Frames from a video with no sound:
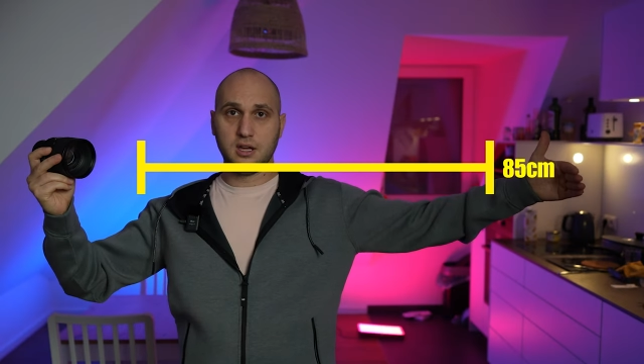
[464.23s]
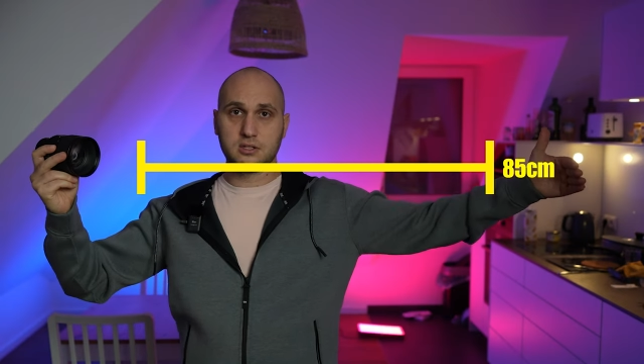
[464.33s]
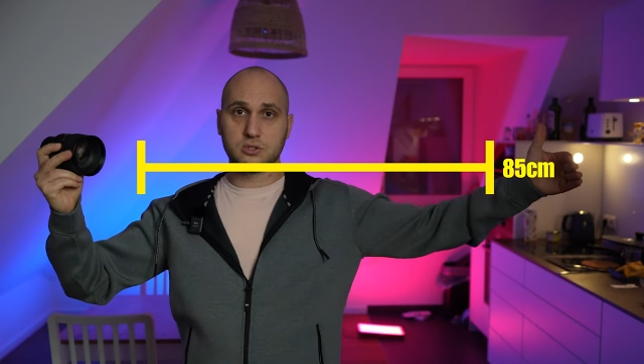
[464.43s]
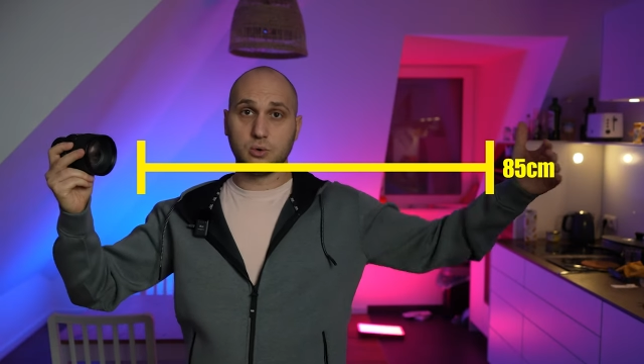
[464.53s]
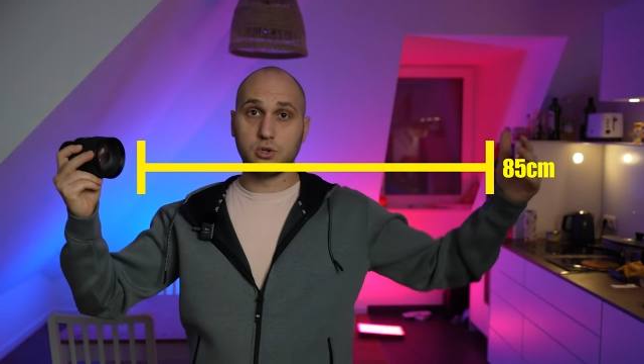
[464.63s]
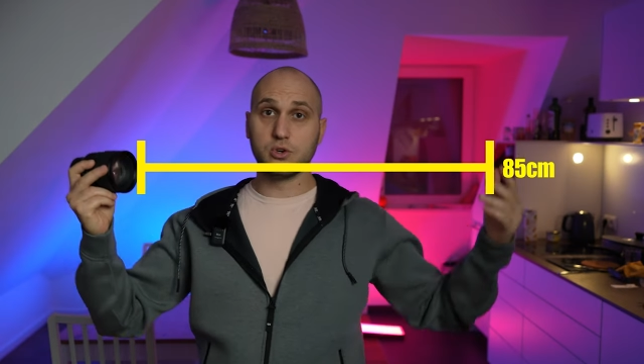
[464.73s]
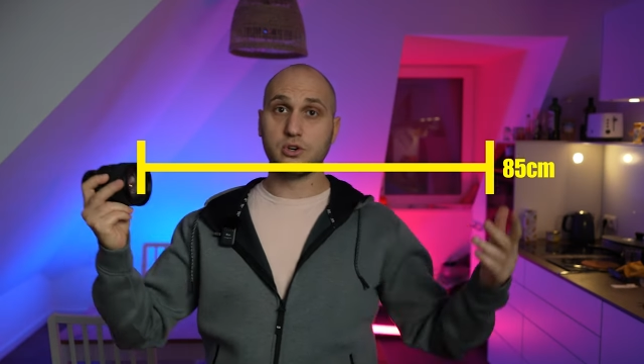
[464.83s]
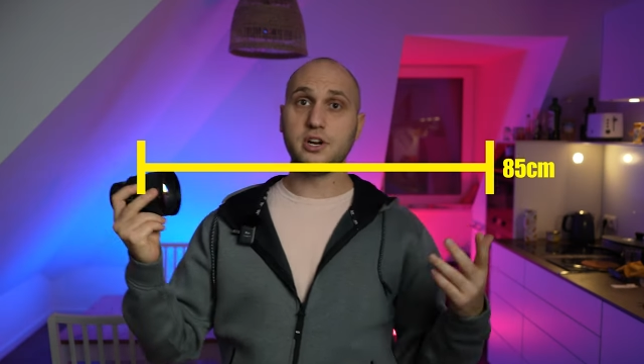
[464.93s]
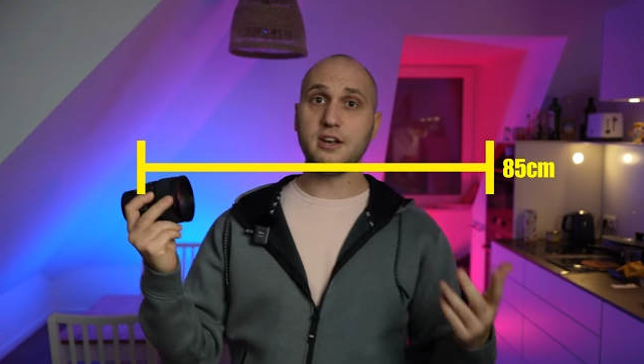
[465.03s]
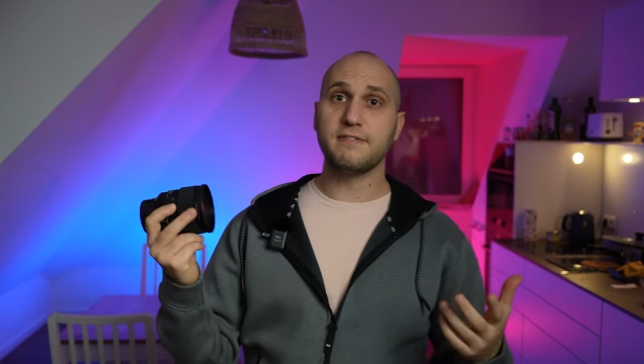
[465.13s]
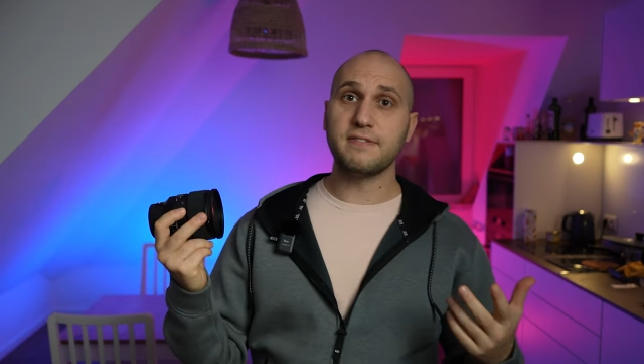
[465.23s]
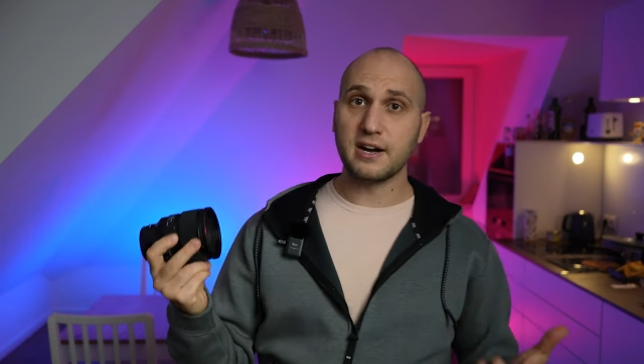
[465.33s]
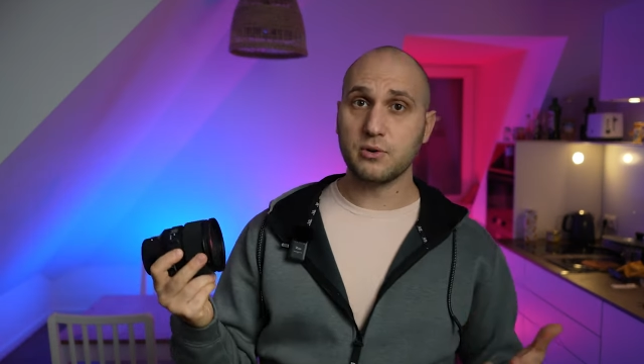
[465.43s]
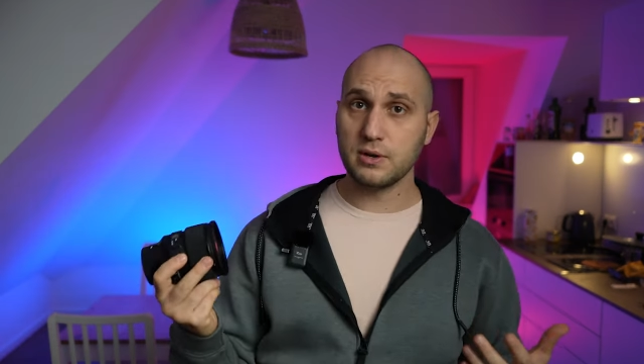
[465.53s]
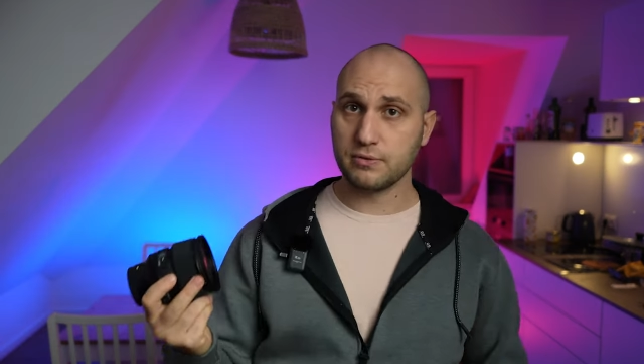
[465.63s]
so you're really far
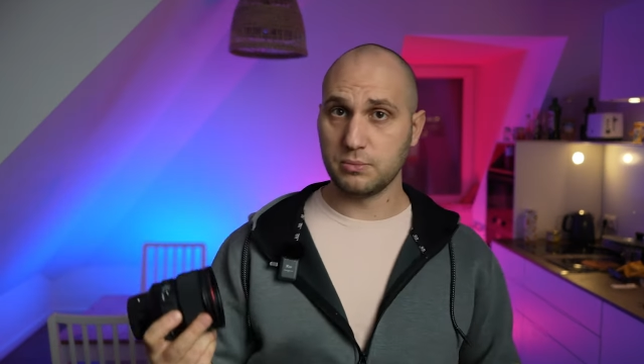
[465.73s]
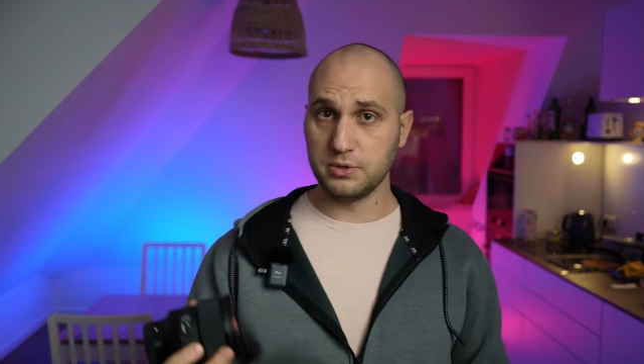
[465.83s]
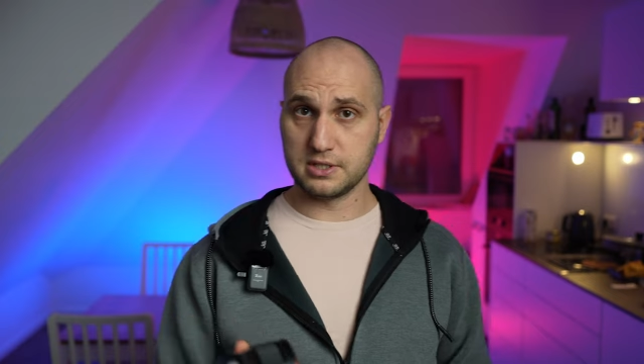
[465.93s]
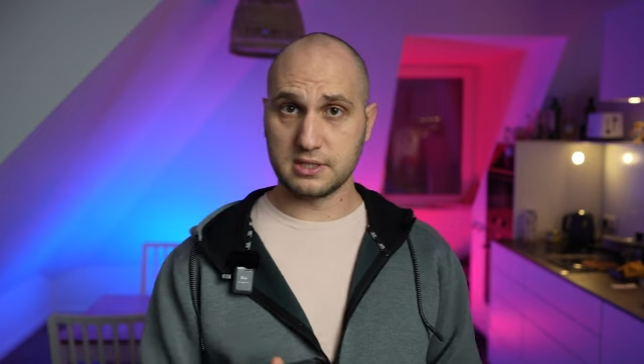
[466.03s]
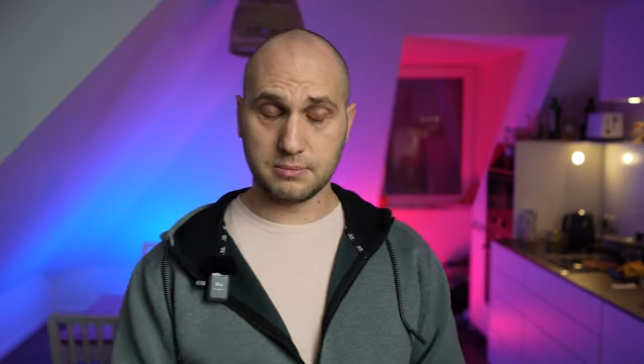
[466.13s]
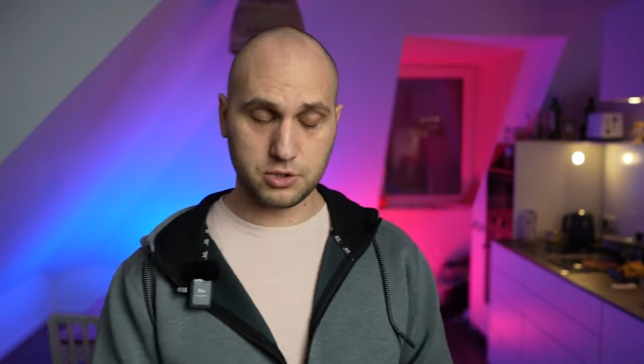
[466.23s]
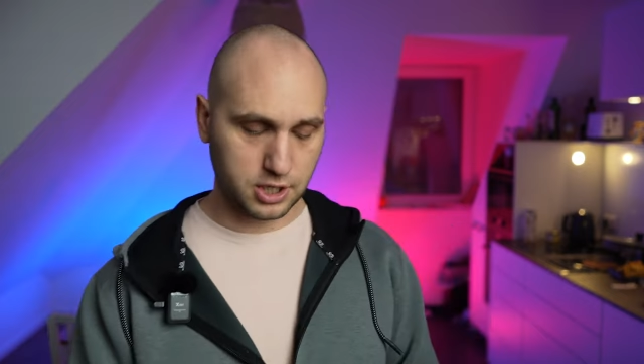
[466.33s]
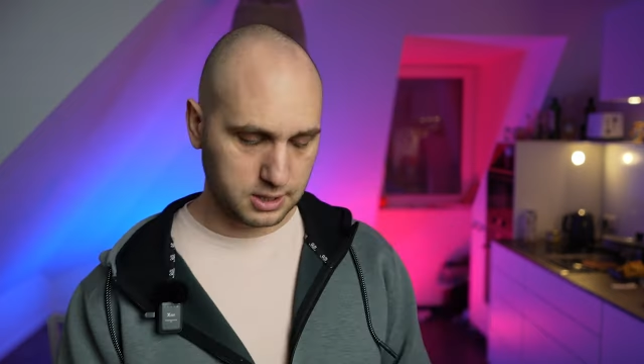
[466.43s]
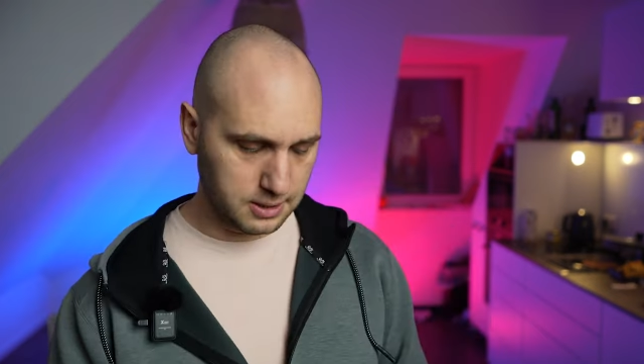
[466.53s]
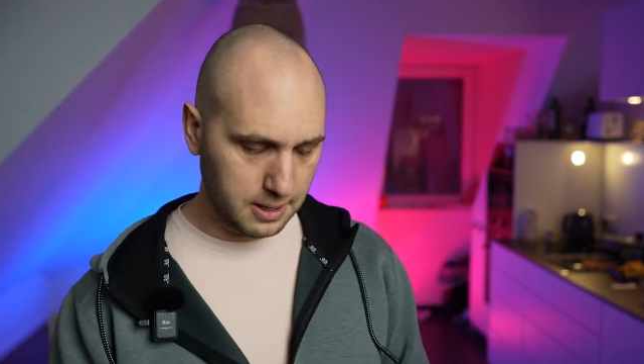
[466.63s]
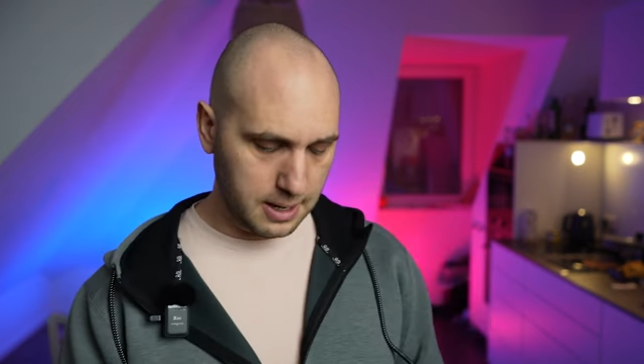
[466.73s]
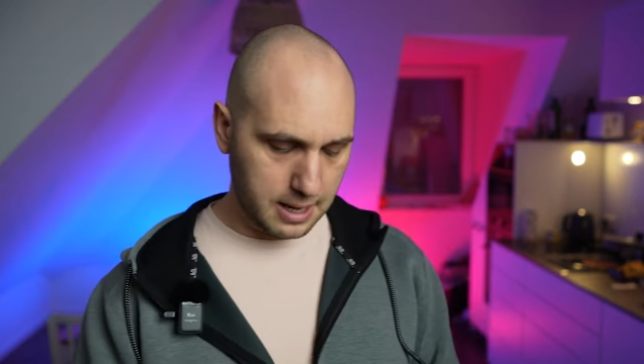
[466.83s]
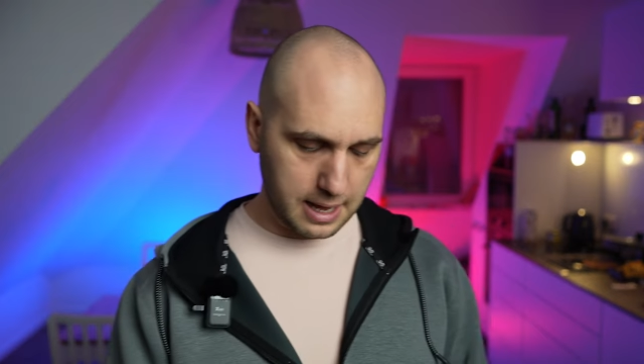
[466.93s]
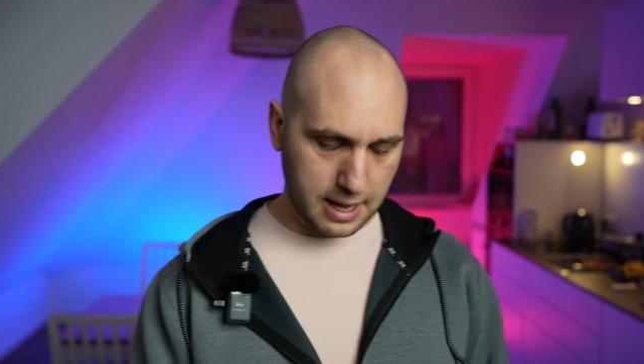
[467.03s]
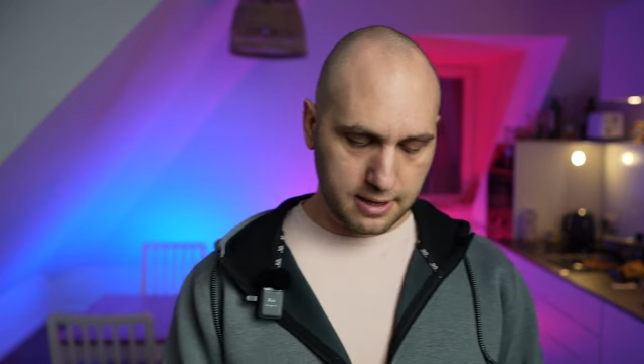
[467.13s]
away from the subject.
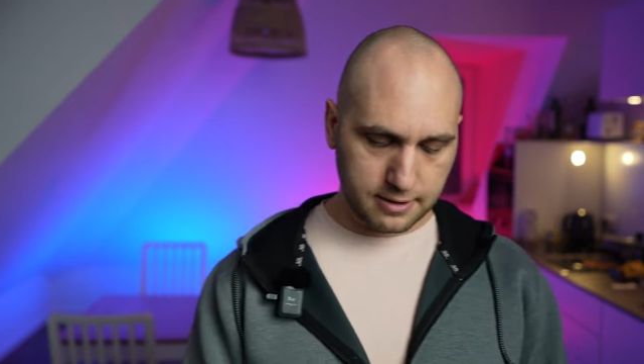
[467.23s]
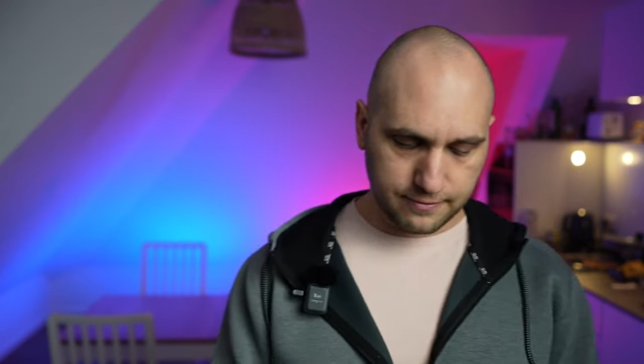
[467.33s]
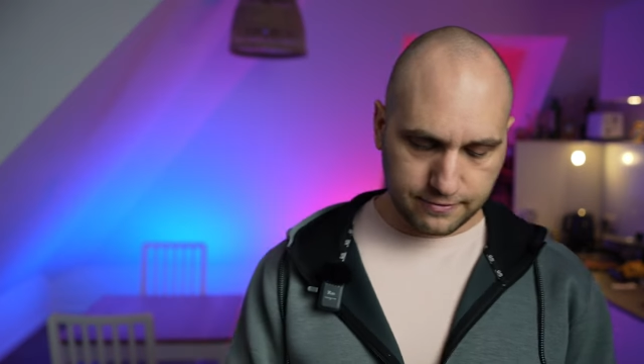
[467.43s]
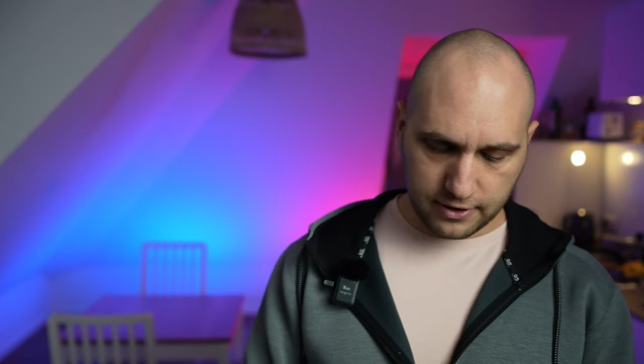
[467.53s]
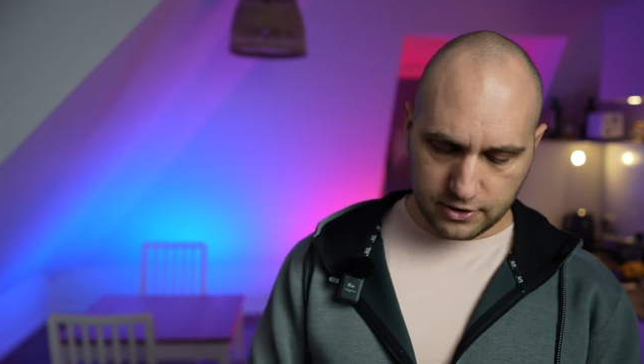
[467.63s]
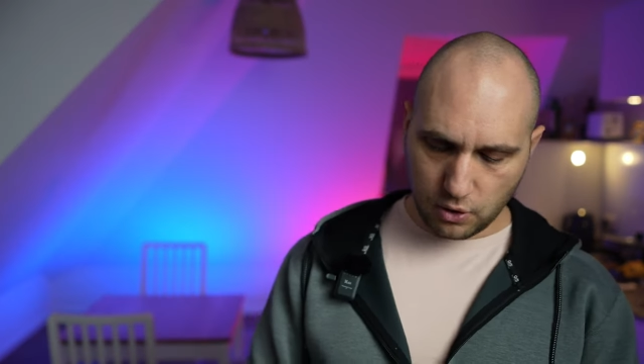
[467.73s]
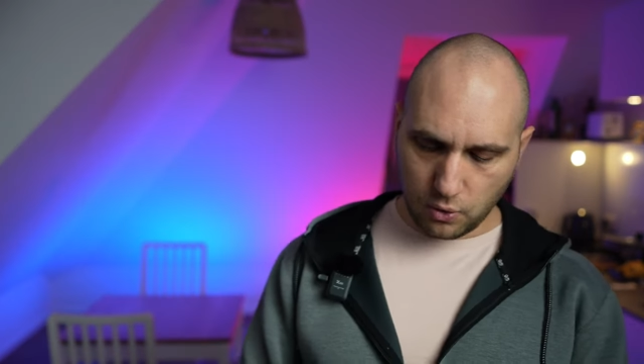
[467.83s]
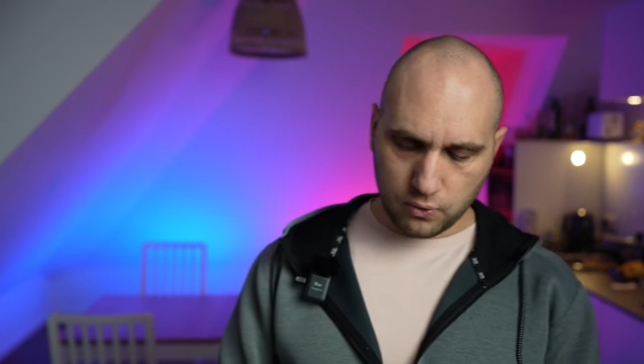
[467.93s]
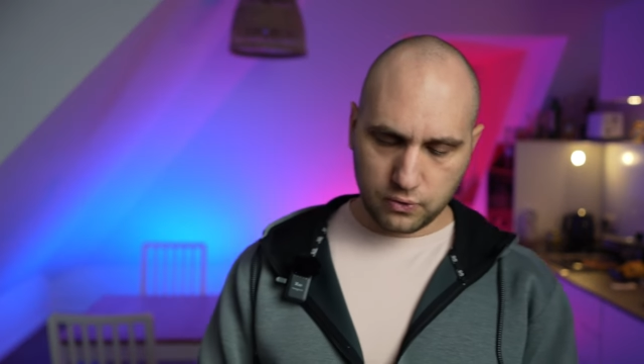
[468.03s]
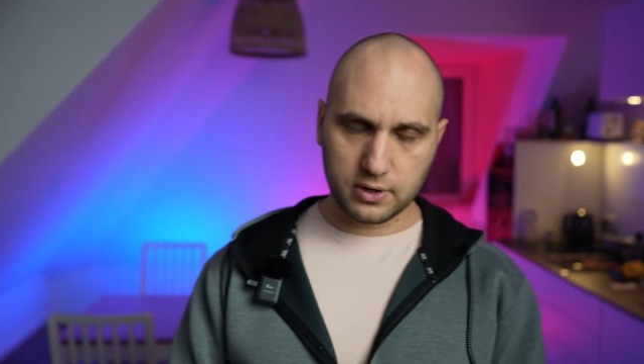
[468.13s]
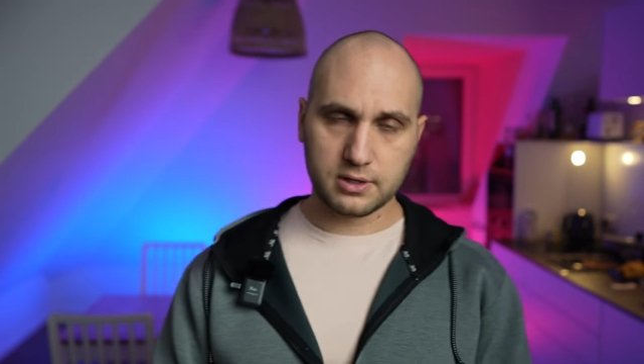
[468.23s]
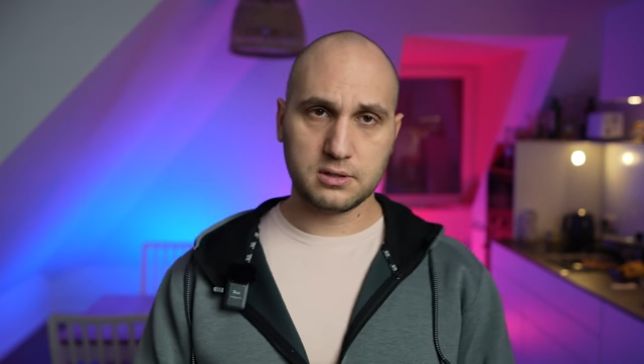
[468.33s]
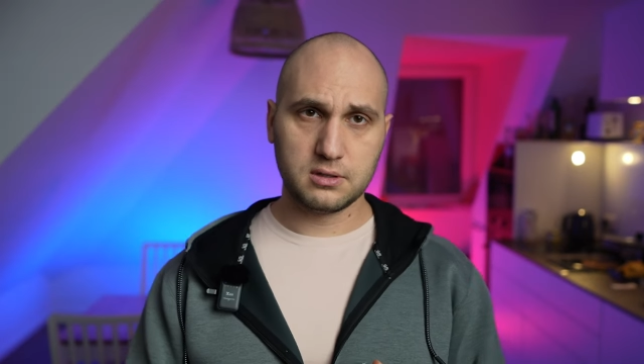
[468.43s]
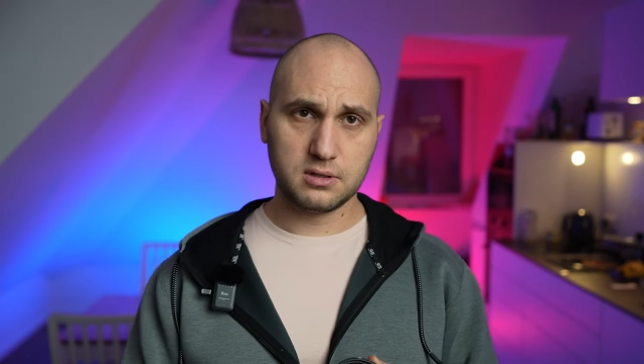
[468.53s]
And very often